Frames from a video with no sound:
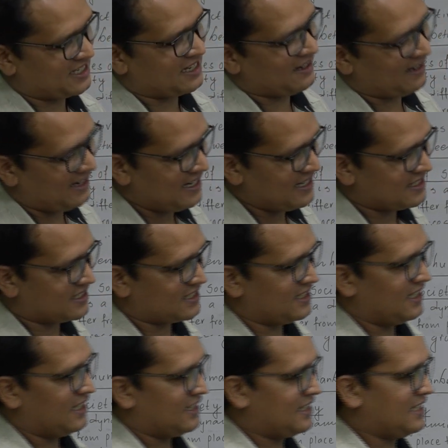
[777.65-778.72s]
caste,
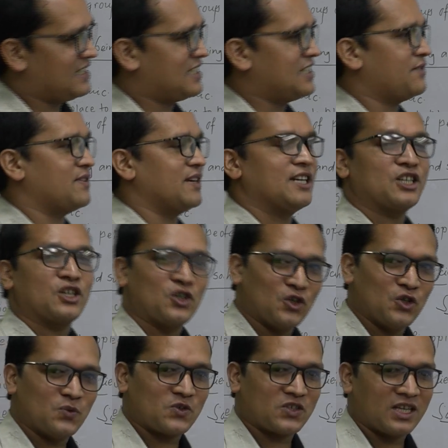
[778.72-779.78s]
there is different
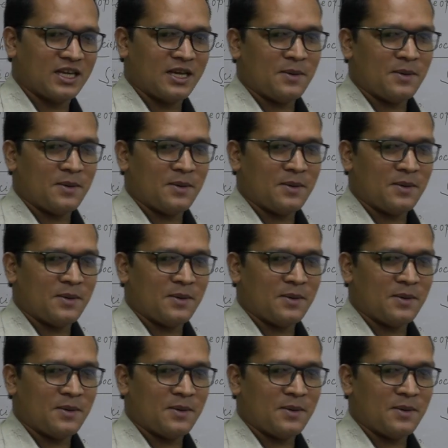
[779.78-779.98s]
groups,